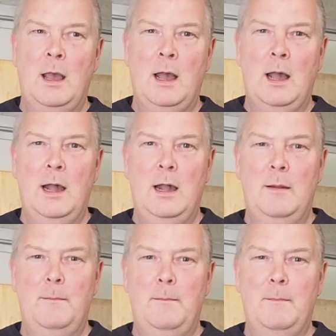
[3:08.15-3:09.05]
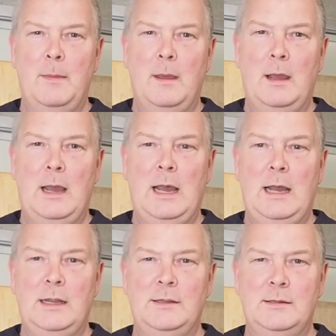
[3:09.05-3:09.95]
and
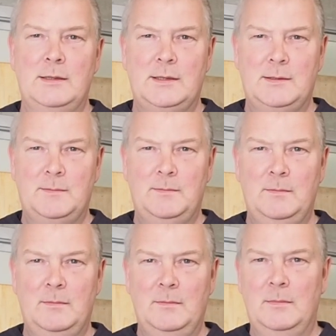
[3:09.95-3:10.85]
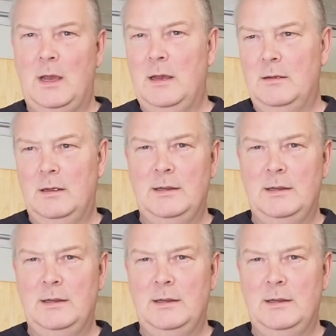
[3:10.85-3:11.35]
a